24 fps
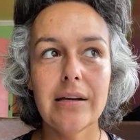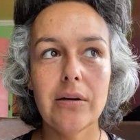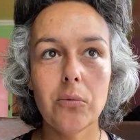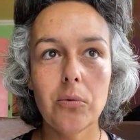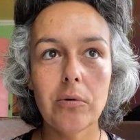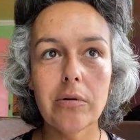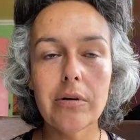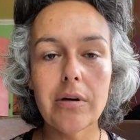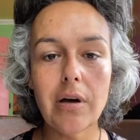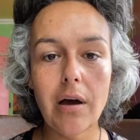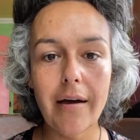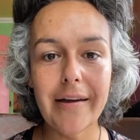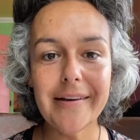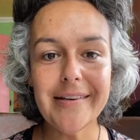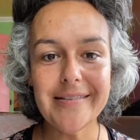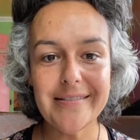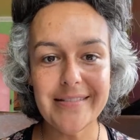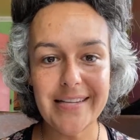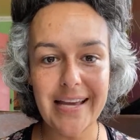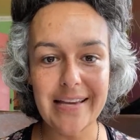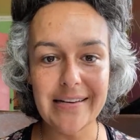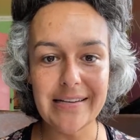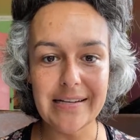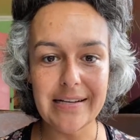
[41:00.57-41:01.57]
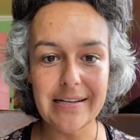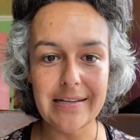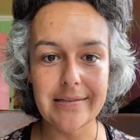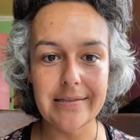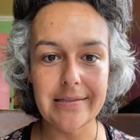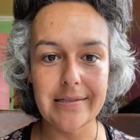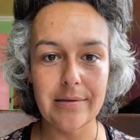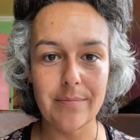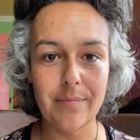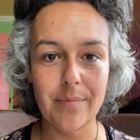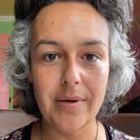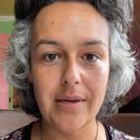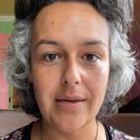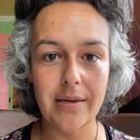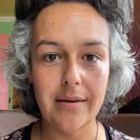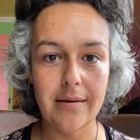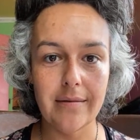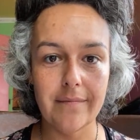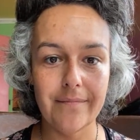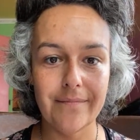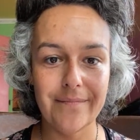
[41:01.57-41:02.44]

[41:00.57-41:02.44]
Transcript: what God intended us to be.